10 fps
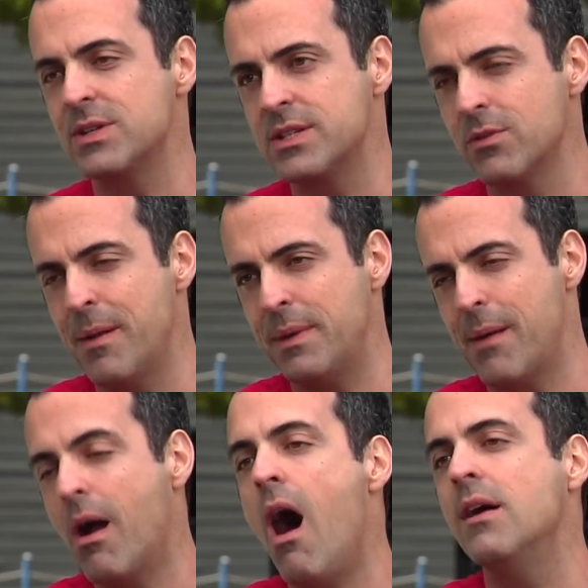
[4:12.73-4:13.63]
We're still ramping
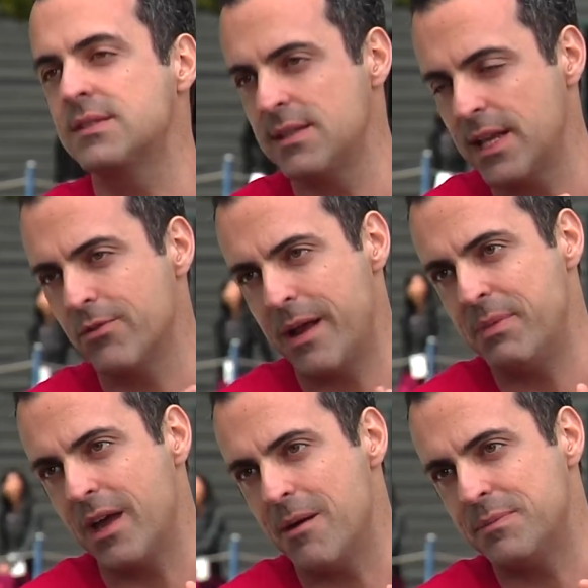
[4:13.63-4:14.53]
up, constantly
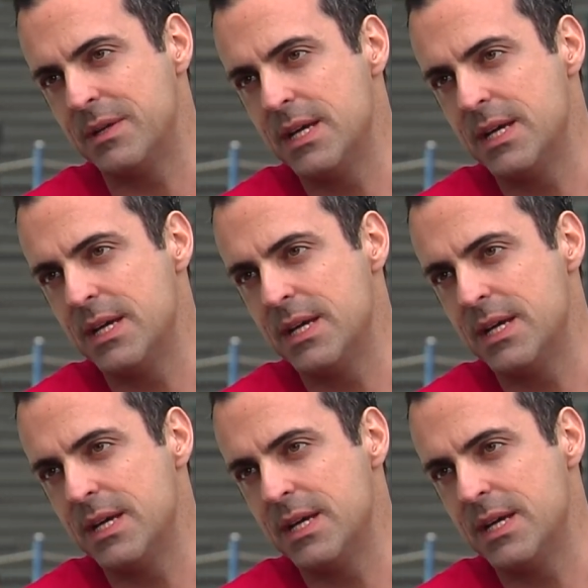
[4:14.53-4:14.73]
ramping up.